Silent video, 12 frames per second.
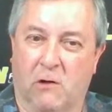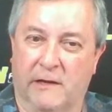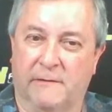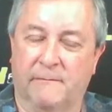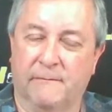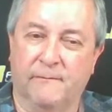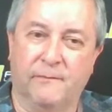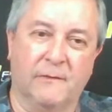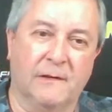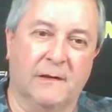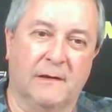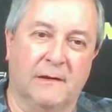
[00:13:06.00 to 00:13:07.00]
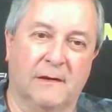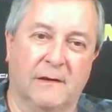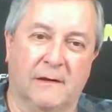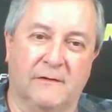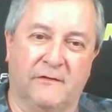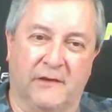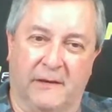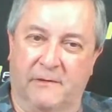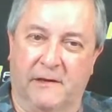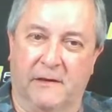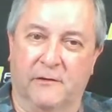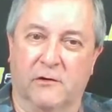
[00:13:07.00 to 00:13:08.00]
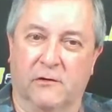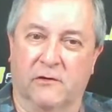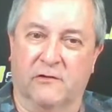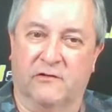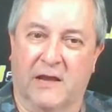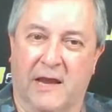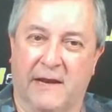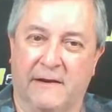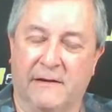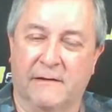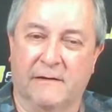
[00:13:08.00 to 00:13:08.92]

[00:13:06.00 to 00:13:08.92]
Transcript: one. Same thing on the girls' side.